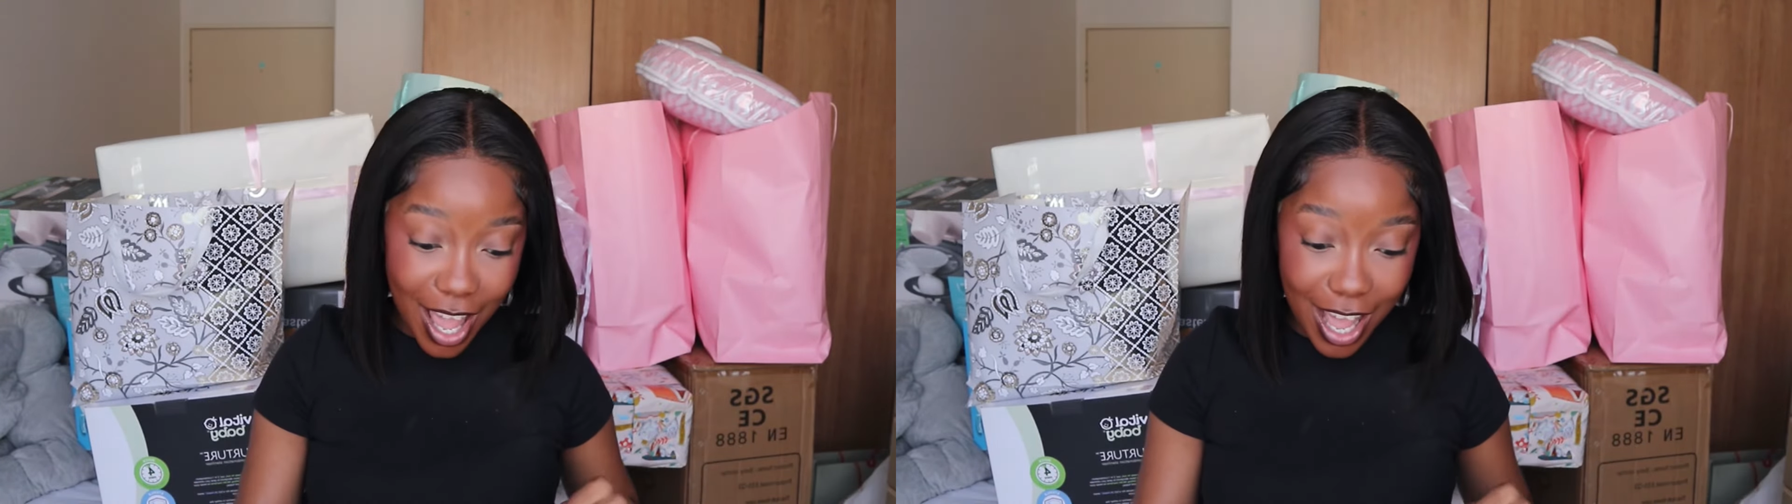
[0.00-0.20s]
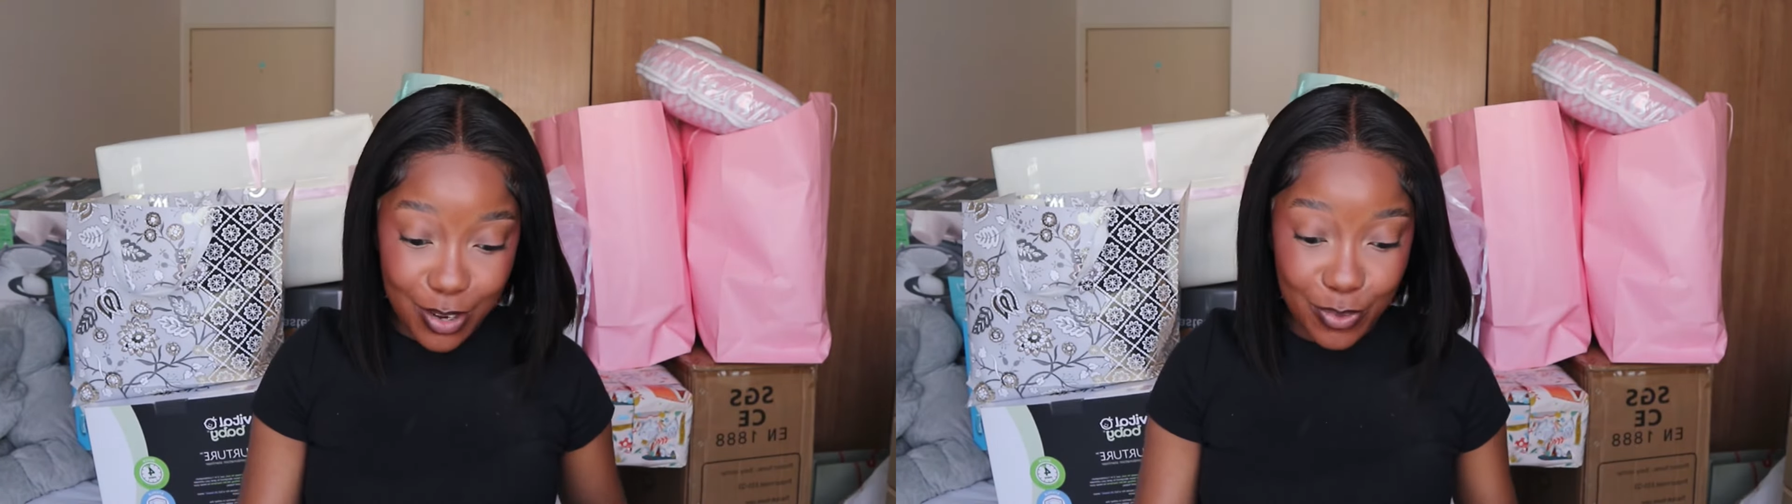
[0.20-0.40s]

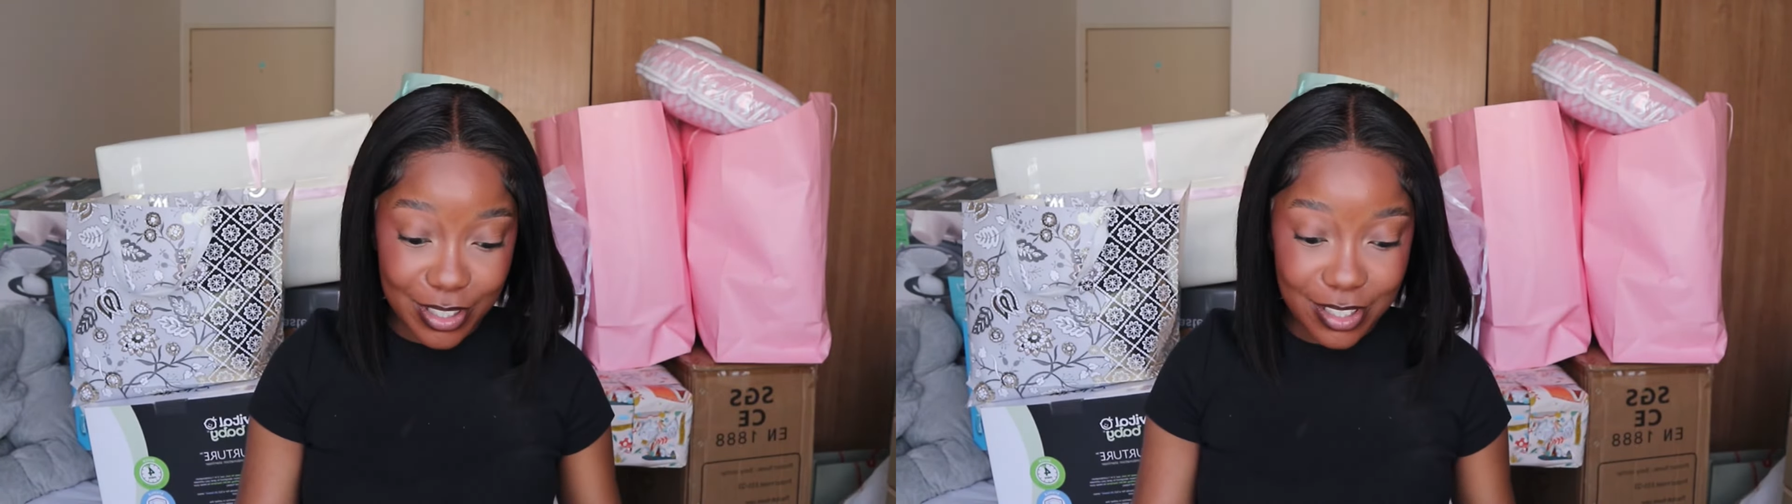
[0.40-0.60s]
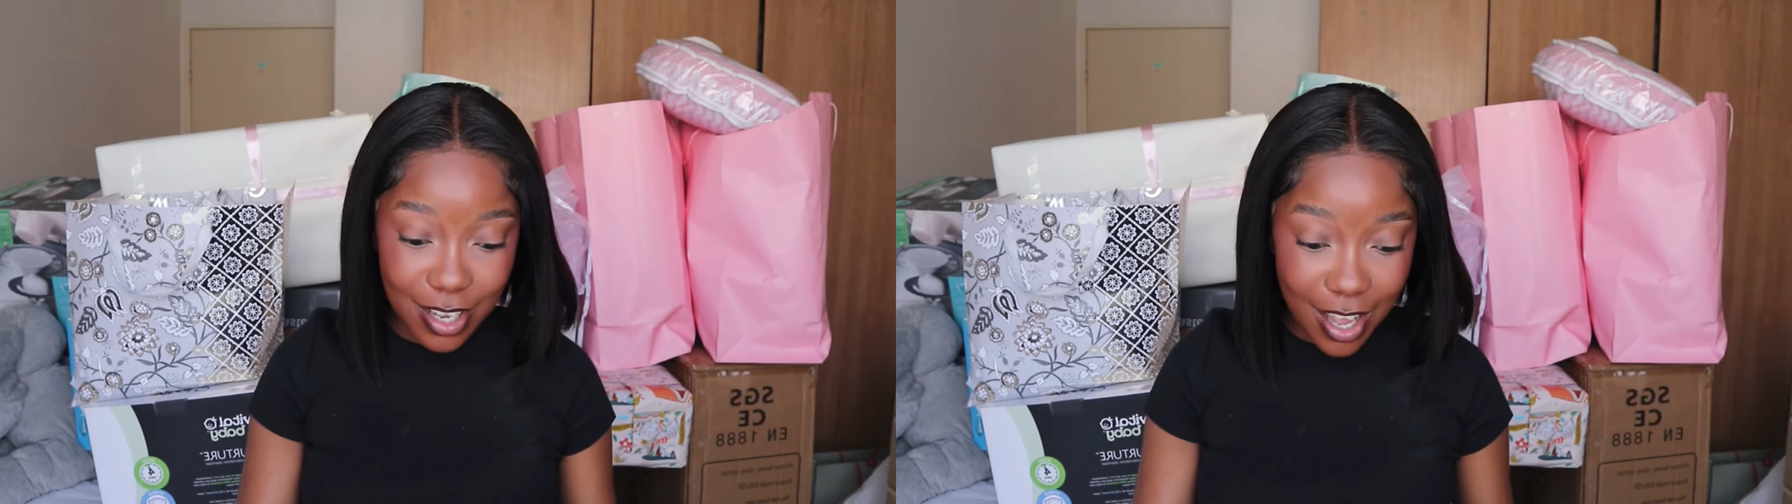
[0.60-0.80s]
and
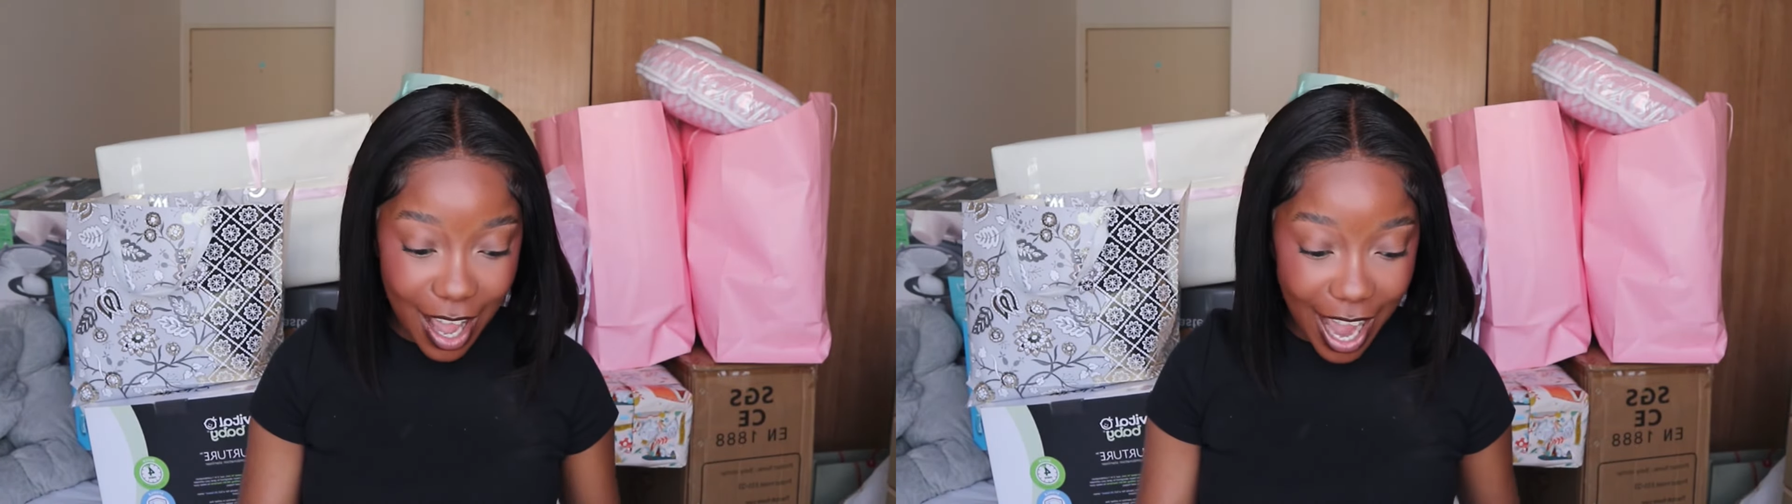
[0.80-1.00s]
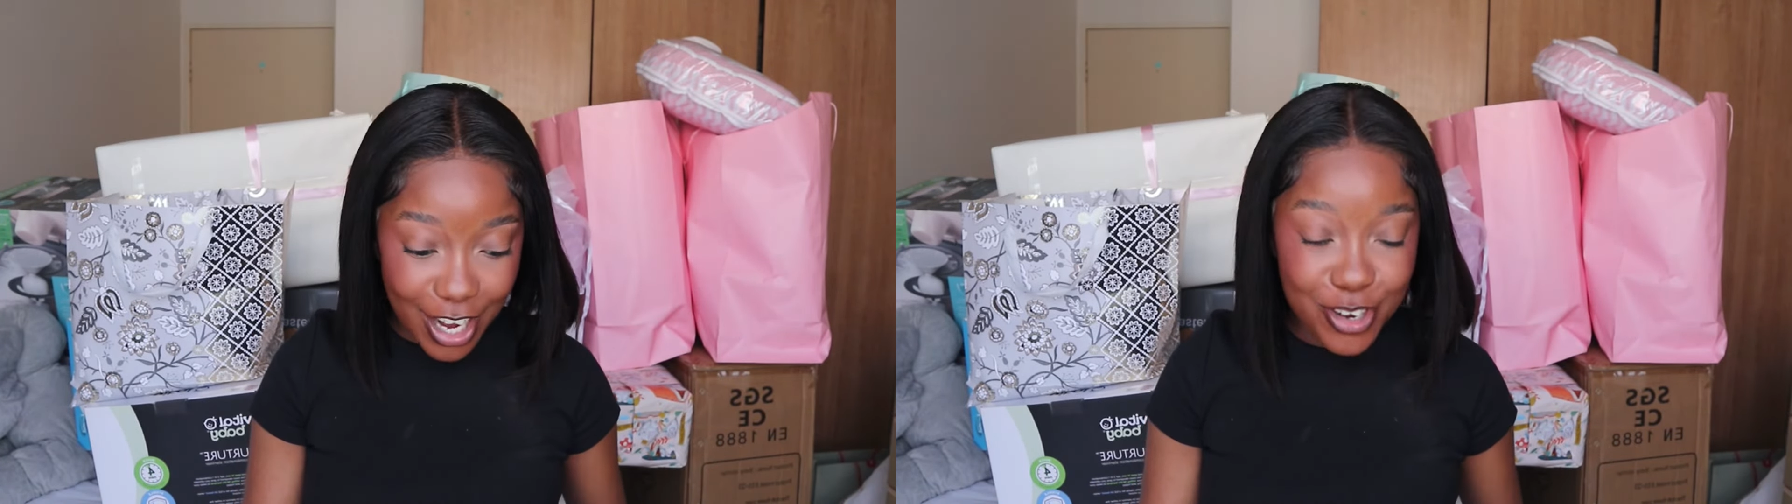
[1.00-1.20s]
what's, I